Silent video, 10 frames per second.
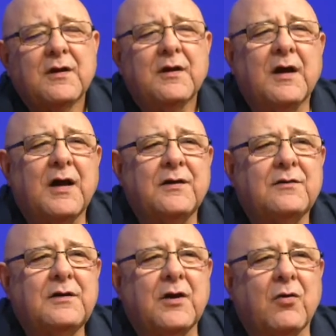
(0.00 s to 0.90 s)
Uh,
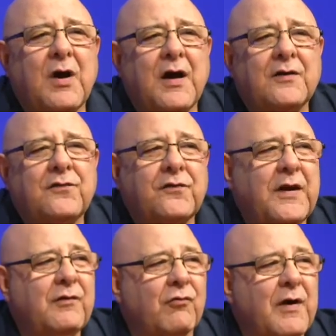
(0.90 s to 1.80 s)
you know, our
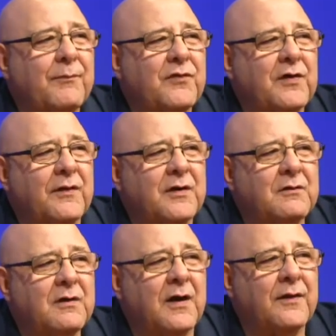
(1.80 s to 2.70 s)
state reps are the,
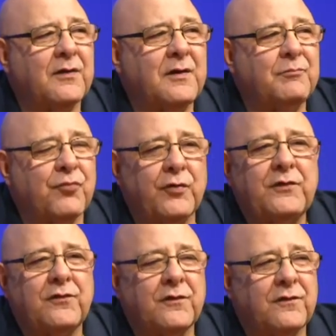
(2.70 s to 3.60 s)
are the
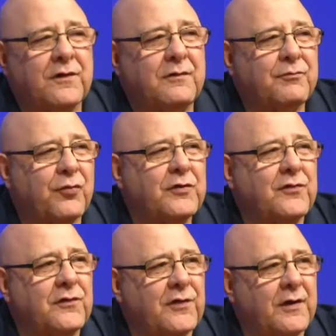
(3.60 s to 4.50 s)
princes and
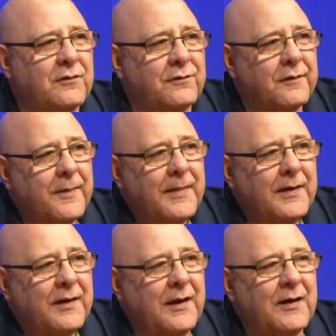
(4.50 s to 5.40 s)
princesses,
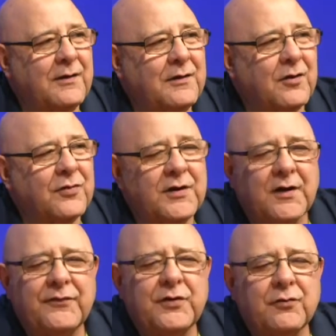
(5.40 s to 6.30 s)
and, you know, the
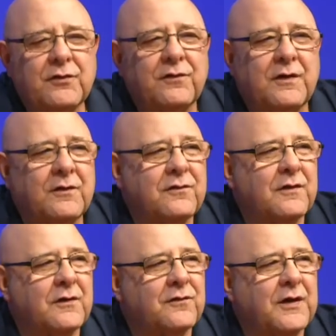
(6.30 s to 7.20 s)
governor is, is,
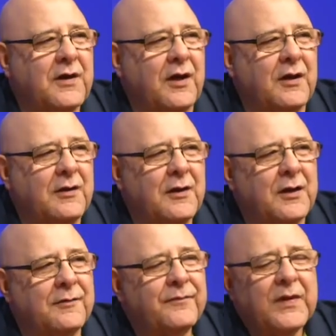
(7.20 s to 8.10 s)
is the king,
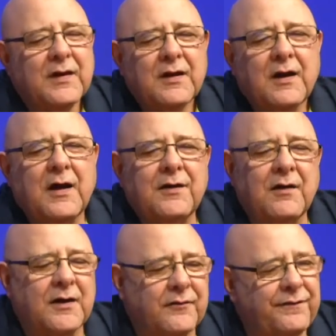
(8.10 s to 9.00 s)
and on,
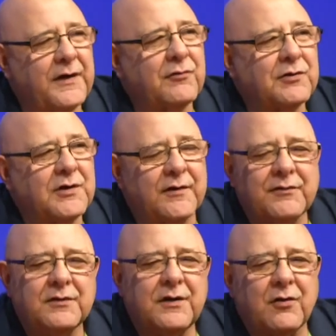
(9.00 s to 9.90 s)
on the federal
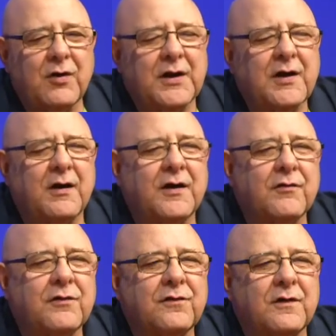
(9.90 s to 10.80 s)
level, you know, our
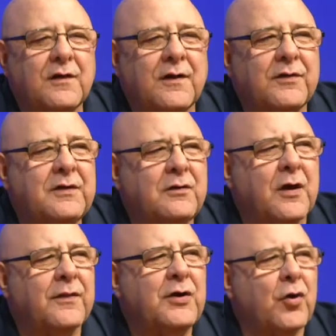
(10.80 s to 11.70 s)
Congress are, are the,
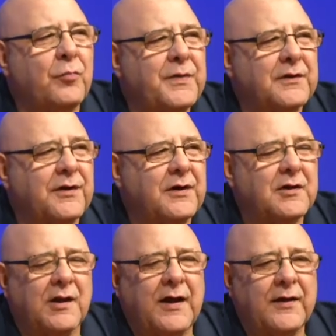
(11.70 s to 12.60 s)
are the nobility
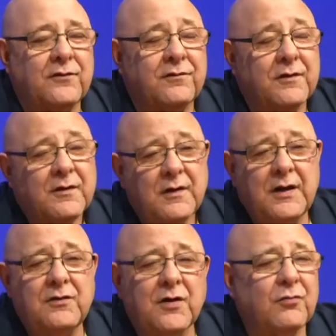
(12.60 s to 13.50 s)
class,
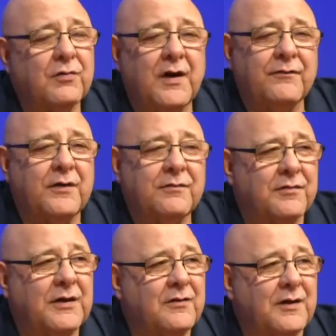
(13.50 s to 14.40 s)
and don't ever
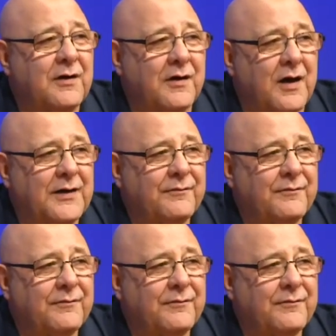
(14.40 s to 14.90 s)
think they're not.